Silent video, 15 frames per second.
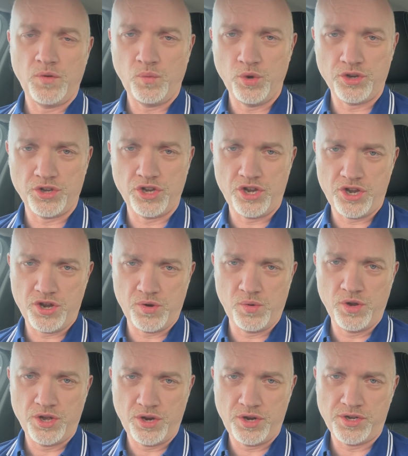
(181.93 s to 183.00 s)
wouldn't
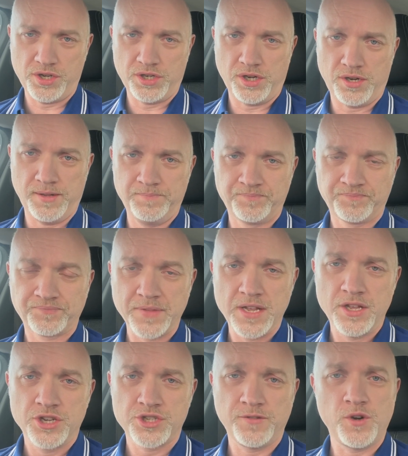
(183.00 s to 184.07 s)
know who to call.
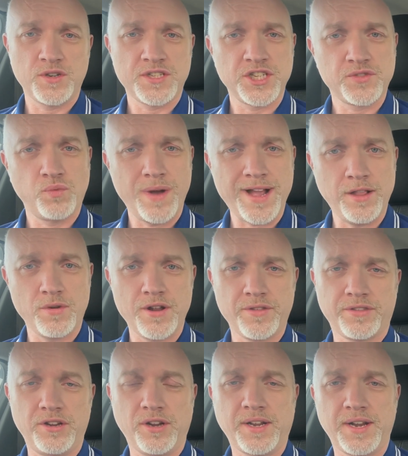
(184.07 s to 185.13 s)
So folks, it's well
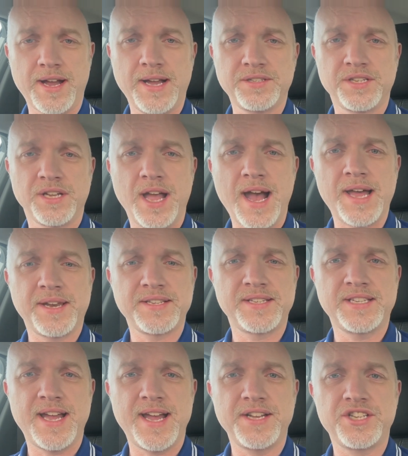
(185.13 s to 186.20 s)
worth looking at, and as I
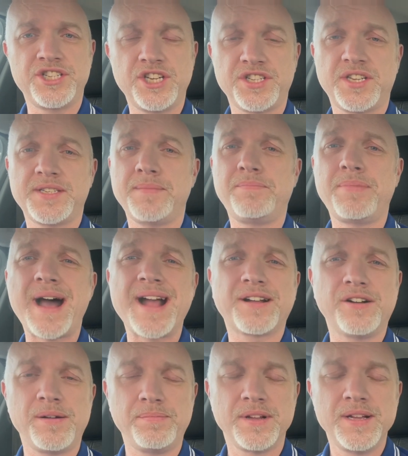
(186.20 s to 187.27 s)
say, it's just as a
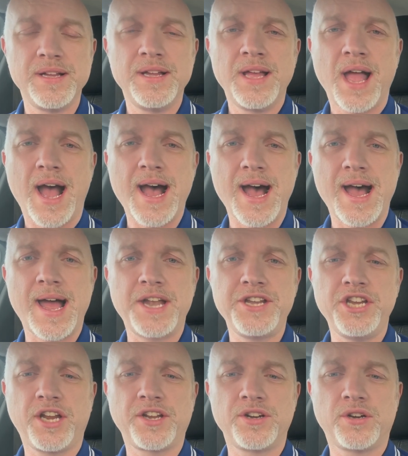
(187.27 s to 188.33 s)
backup, and
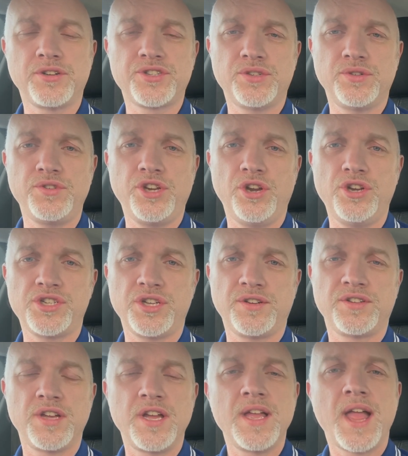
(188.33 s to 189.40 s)
you can also use
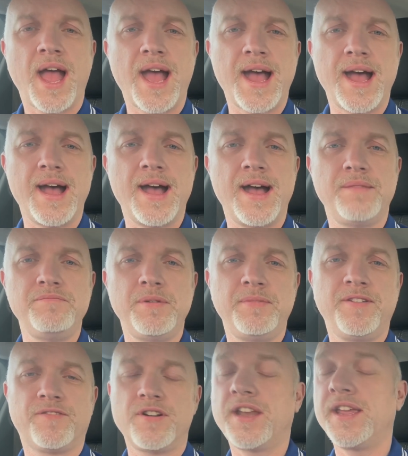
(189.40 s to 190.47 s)
it maybe
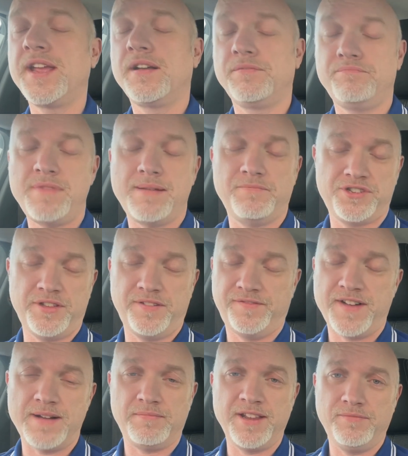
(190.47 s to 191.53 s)
for any other members of the
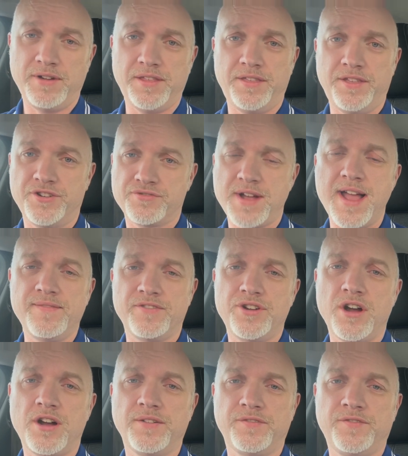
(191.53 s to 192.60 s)
family, whether they drive or
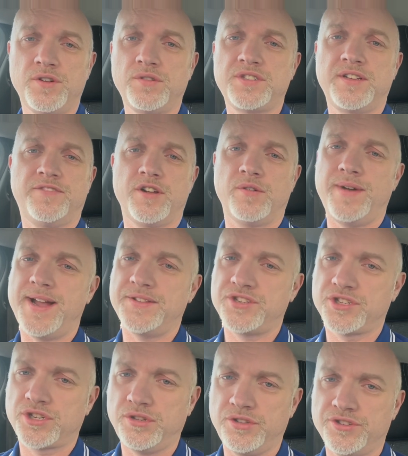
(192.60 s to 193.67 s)
not, folks, if they're away on
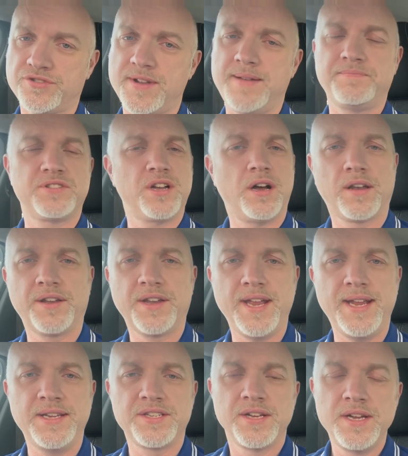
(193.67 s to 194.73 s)
school trips,
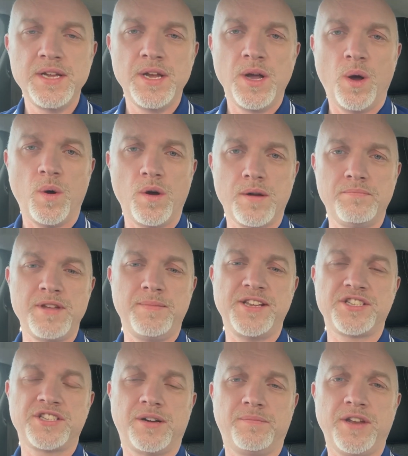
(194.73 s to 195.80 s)
holidays, or maybe
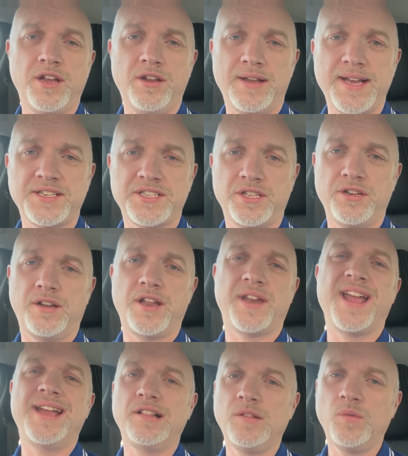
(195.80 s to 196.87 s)
somebody who likes to do a lot of
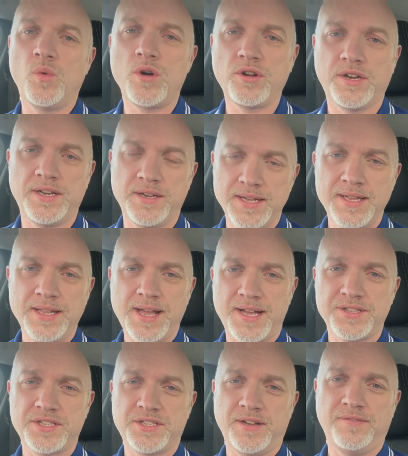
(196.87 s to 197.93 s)
hill walking
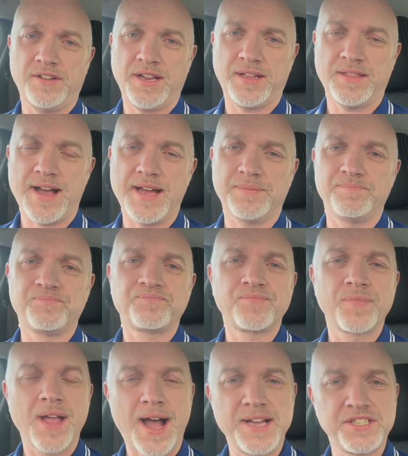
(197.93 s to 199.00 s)
and stuff like that.
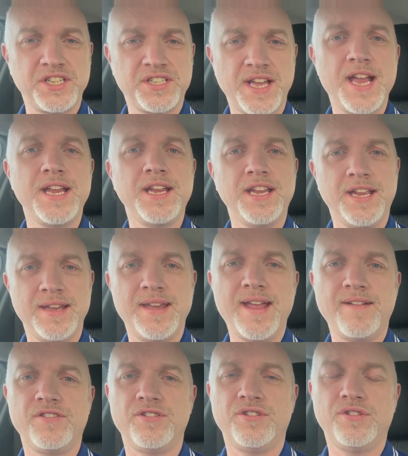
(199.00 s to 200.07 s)
As you say, you
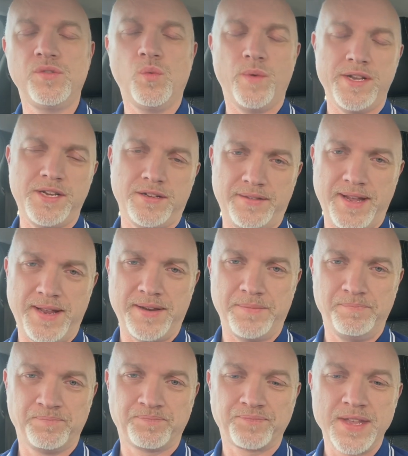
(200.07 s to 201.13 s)
never know when you'll need it.
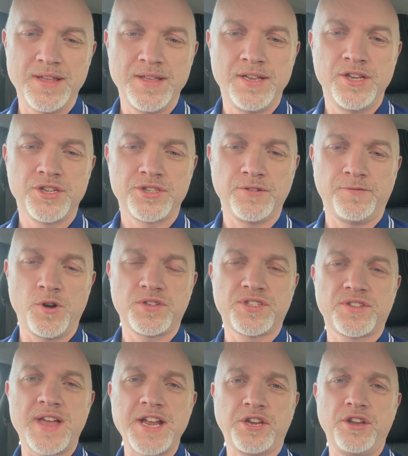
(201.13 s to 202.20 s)
So folks,
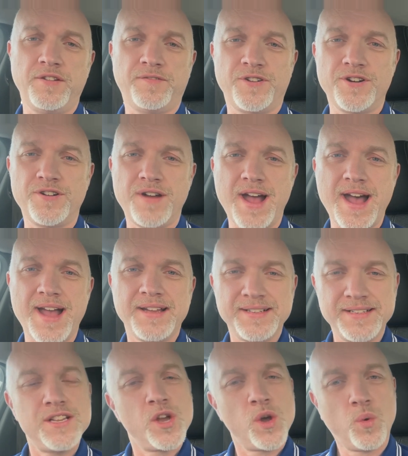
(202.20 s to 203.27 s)
thank you for
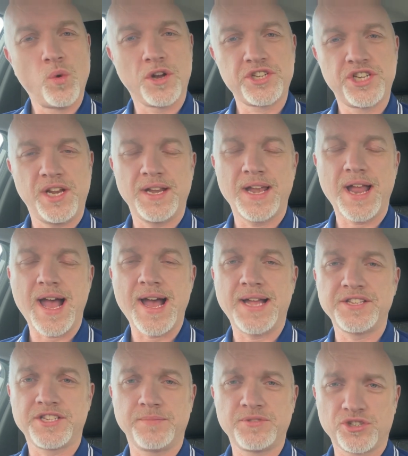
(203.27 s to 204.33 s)
watching
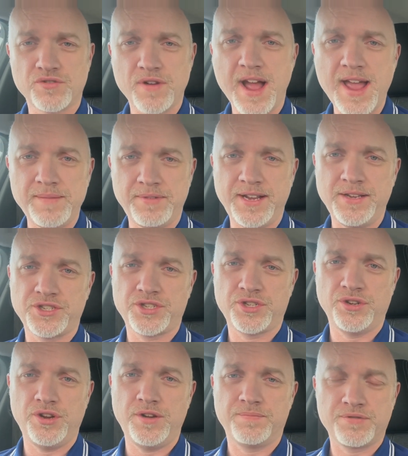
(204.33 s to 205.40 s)
and subscribing
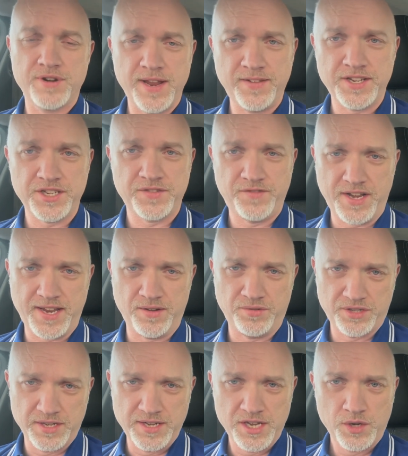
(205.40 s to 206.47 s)
to previous
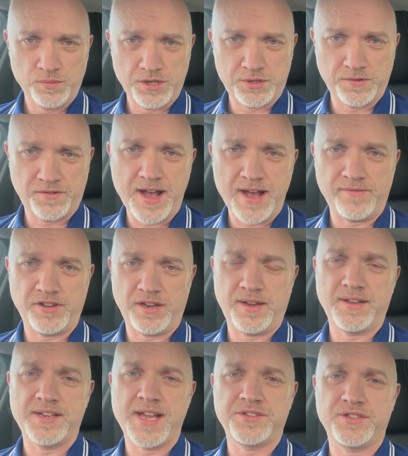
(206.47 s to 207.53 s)
videos which would have an
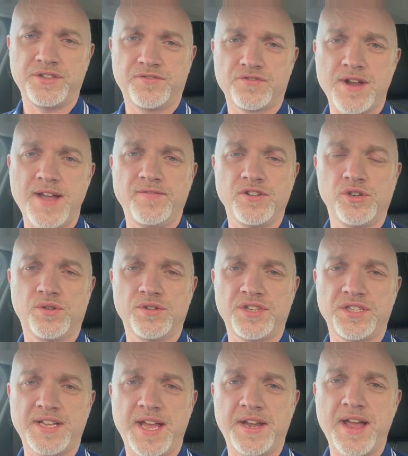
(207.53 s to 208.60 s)
Intensive Driving
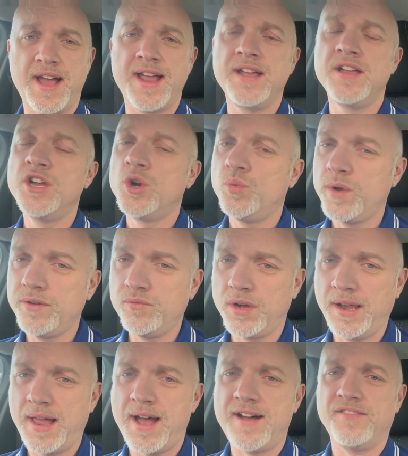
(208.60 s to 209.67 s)
Courses NI. We
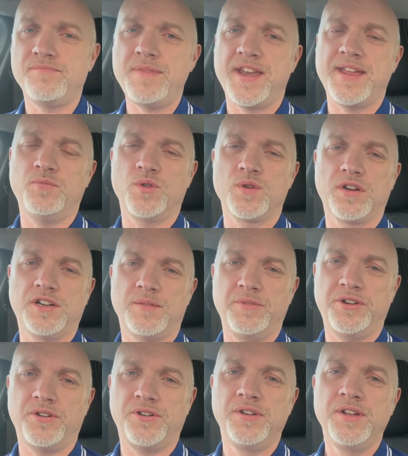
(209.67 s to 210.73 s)
will have many more
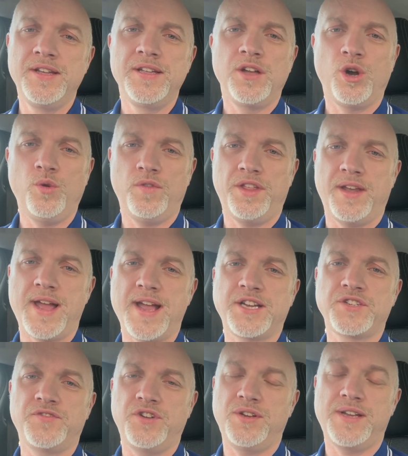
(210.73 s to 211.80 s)
coming on over the
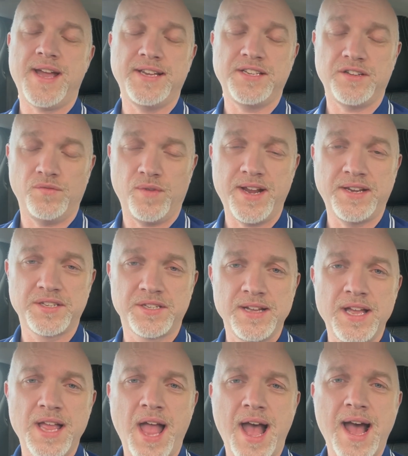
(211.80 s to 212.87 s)
next few days and weeks.
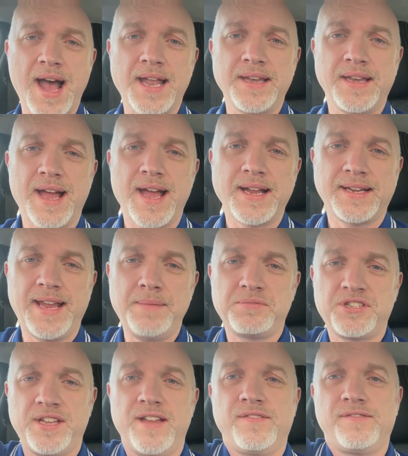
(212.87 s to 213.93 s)
And keep
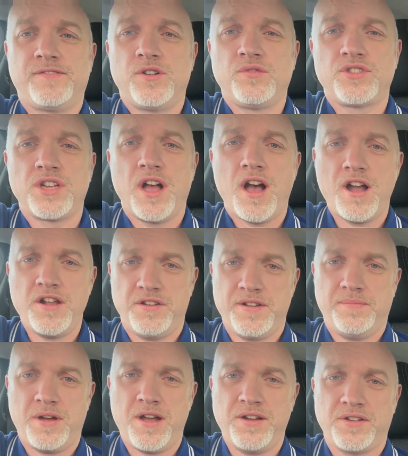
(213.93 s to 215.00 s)
safe, folks, out and
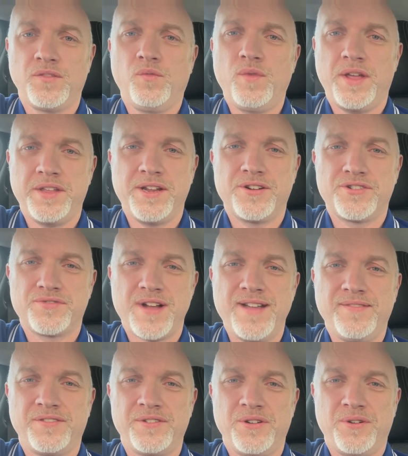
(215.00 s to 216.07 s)
about, whether you're
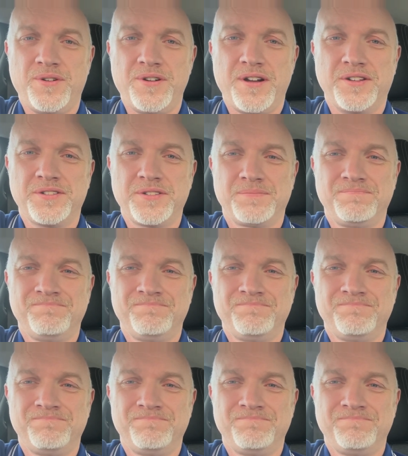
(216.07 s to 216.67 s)
driving or not.